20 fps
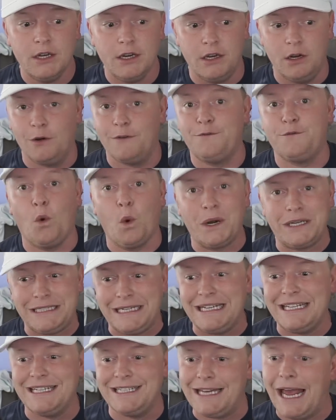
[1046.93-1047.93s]
you know,
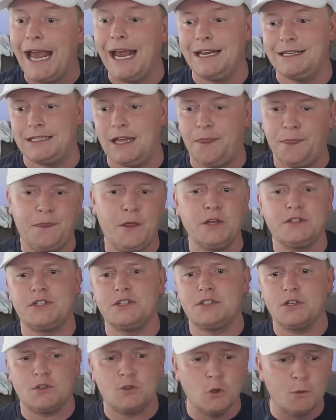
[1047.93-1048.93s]
14 days that this
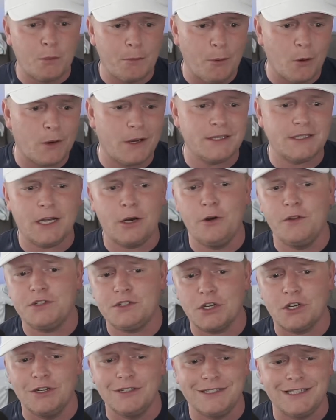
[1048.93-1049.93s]
is a Super Bowl contender, this
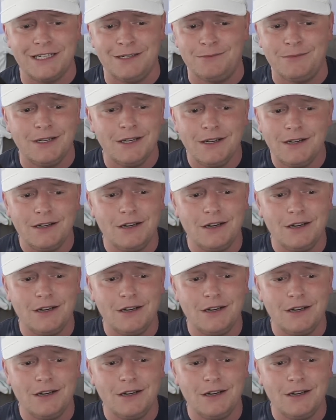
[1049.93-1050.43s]
is a good team.